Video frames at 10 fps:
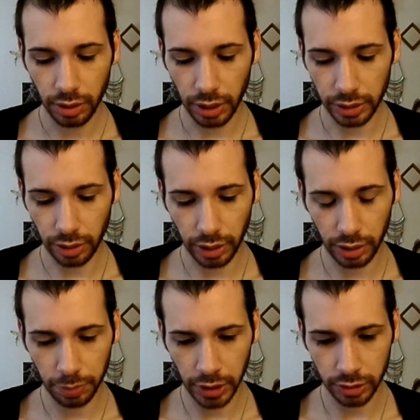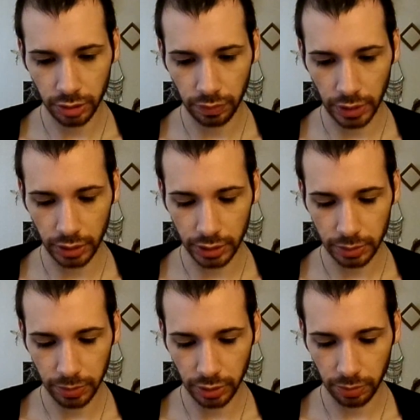I thought I had a picture of it in this
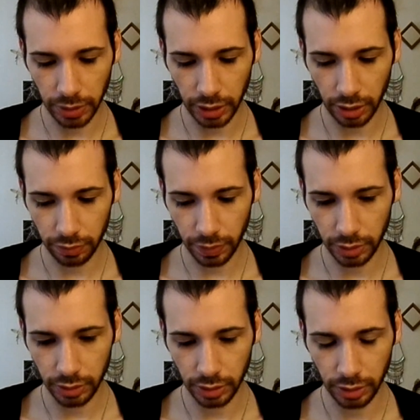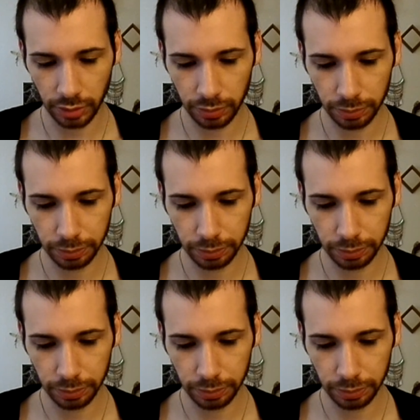book, but I can't find it now.